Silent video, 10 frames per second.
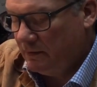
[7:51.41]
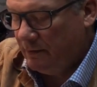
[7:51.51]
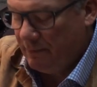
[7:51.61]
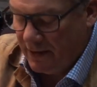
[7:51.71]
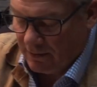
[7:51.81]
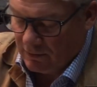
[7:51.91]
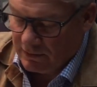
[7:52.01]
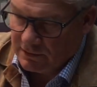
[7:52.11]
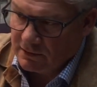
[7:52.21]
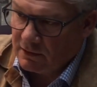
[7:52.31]
Up angle
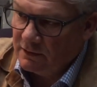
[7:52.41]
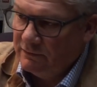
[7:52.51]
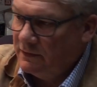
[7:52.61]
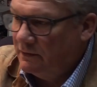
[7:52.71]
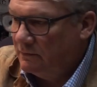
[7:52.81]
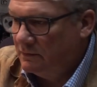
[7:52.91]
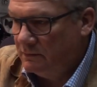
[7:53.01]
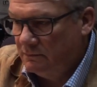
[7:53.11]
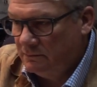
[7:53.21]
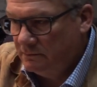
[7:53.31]
on his carving, or
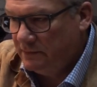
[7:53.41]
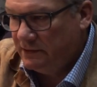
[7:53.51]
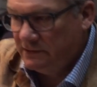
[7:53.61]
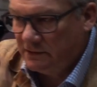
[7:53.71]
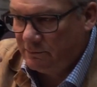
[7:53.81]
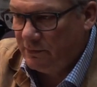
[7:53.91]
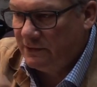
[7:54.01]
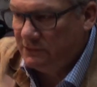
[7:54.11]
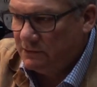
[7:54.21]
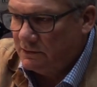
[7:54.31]
his
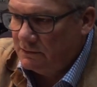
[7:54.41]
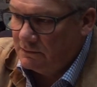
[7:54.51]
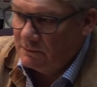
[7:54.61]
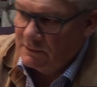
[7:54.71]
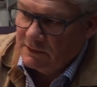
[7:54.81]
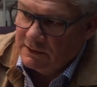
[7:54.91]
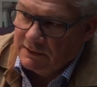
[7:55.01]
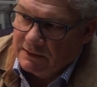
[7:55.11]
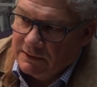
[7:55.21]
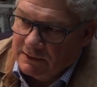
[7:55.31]
expression,
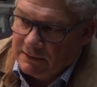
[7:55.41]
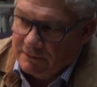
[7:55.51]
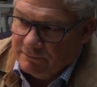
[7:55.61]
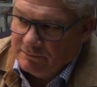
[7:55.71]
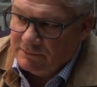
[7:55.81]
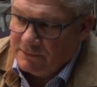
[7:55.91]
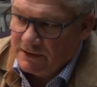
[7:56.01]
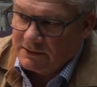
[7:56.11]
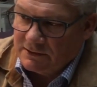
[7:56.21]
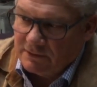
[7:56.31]
or
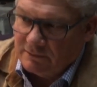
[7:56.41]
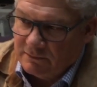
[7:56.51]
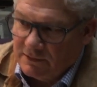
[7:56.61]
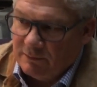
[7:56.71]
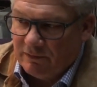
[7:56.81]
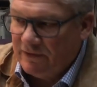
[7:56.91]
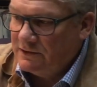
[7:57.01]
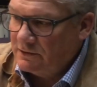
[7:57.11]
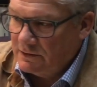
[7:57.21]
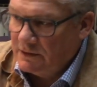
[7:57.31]
things that are their
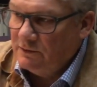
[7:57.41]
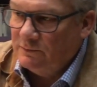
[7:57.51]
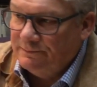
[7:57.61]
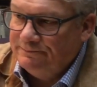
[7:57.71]
profession they do.